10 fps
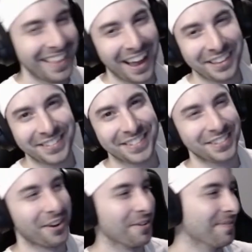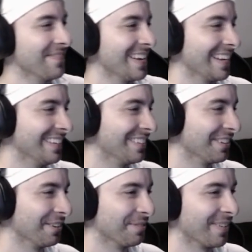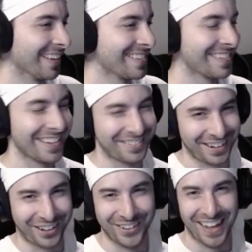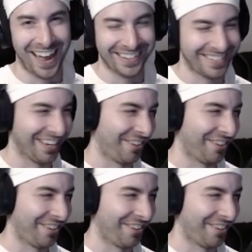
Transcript: That is so mean, dude, but it's such a classic